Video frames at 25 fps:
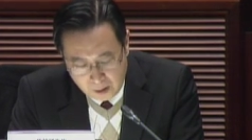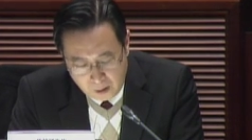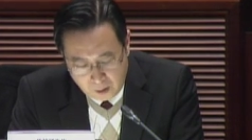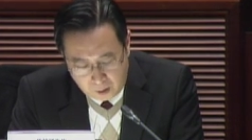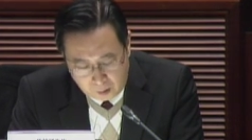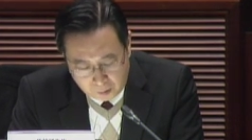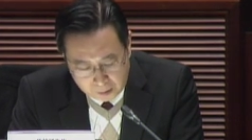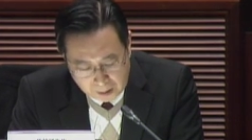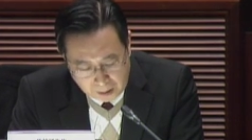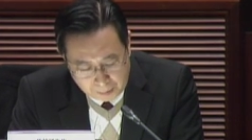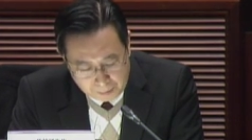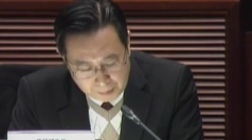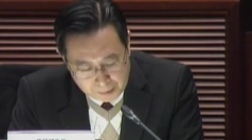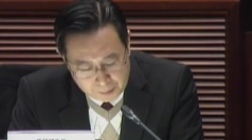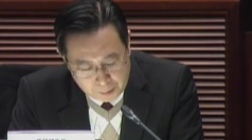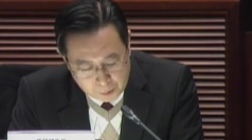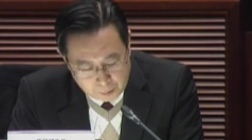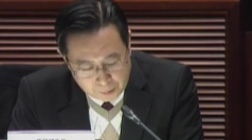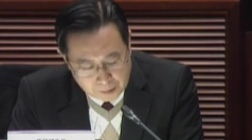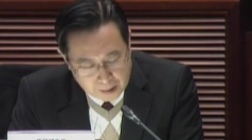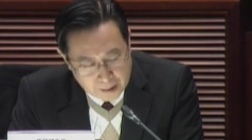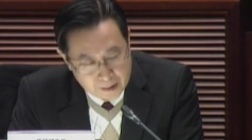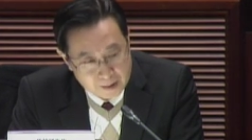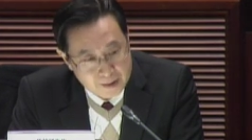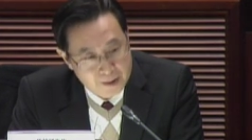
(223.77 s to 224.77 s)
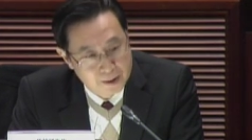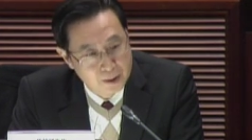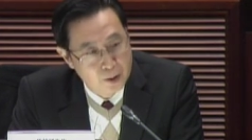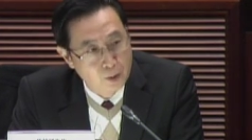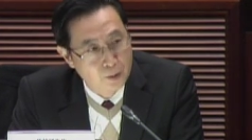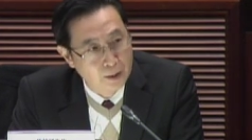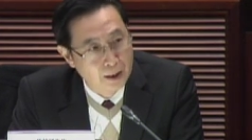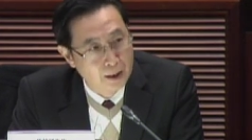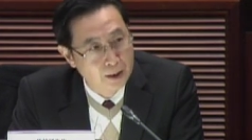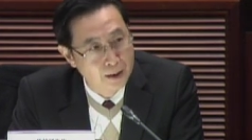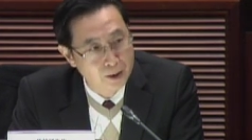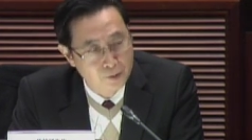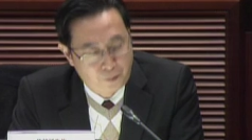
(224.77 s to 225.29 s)
fairness,
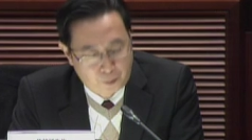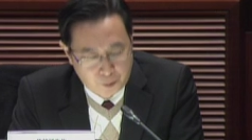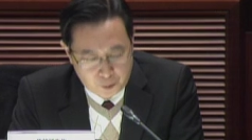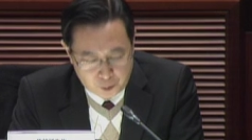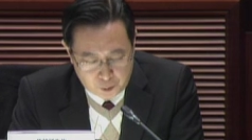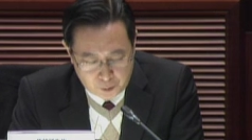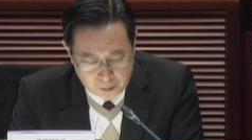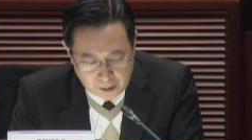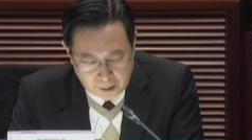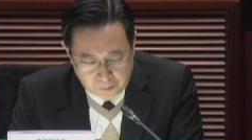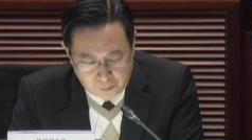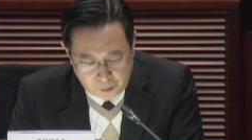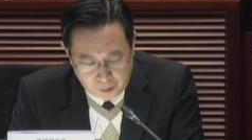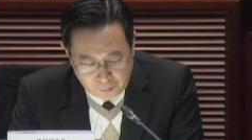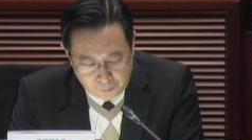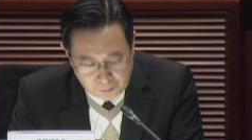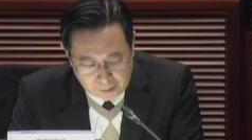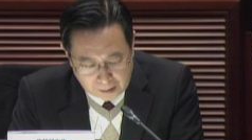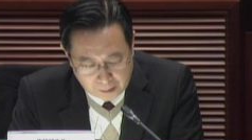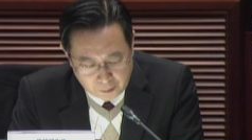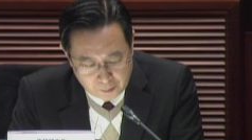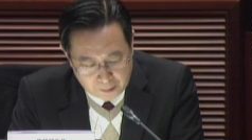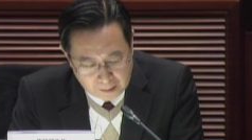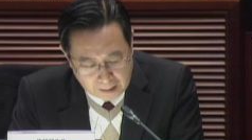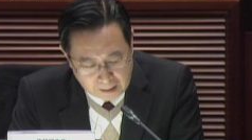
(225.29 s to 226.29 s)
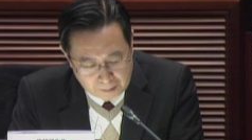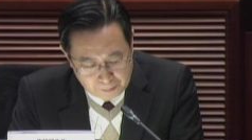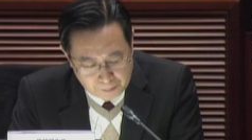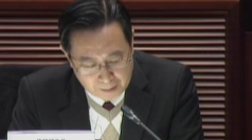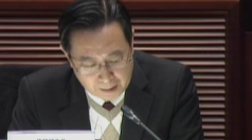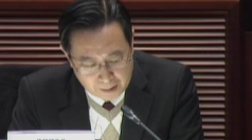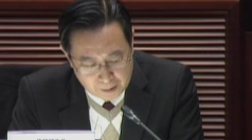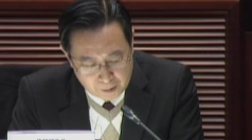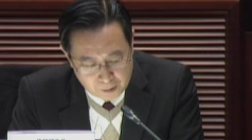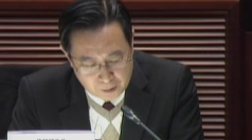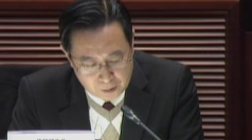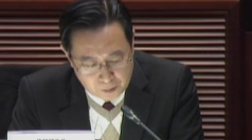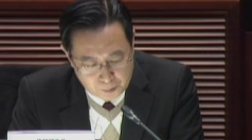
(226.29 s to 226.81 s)
we have
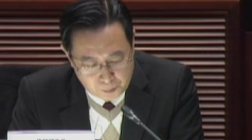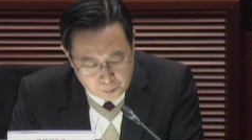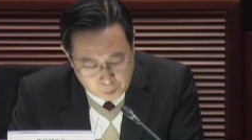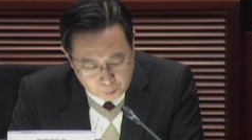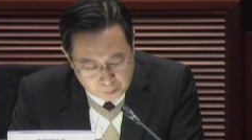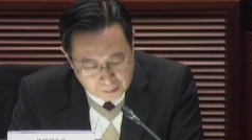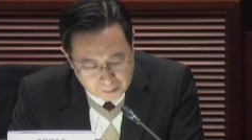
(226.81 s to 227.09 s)
to